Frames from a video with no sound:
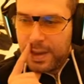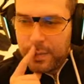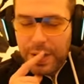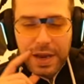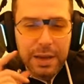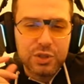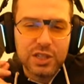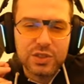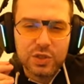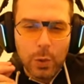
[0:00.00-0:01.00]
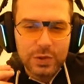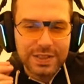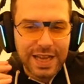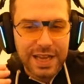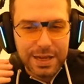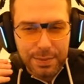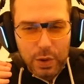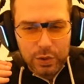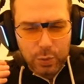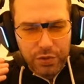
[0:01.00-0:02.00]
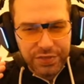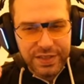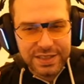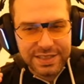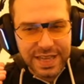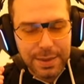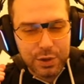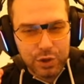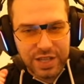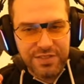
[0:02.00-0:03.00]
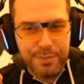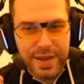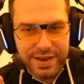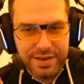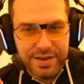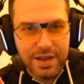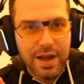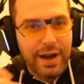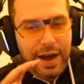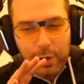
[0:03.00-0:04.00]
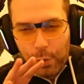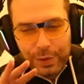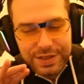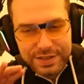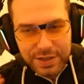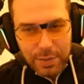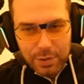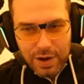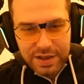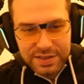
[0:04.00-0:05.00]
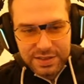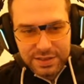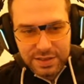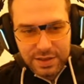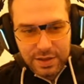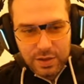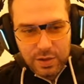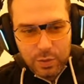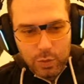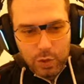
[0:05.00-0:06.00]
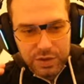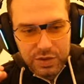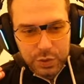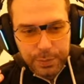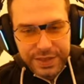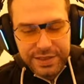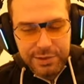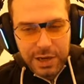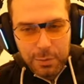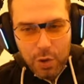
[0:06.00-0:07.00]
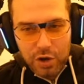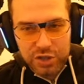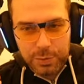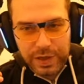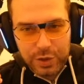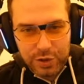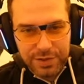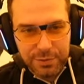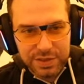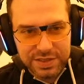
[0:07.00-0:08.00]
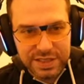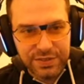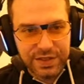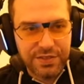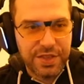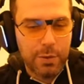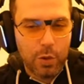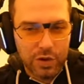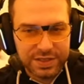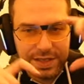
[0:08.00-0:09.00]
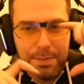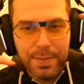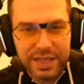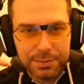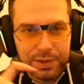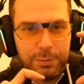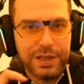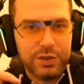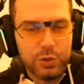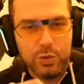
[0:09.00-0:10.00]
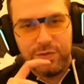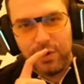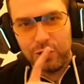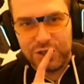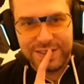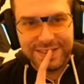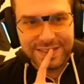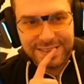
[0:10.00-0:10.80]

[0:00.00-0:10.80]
Man, I'm just so sad about what this game could have been. I already summarized what a superior version we could have received if there was a mix between 2 versions.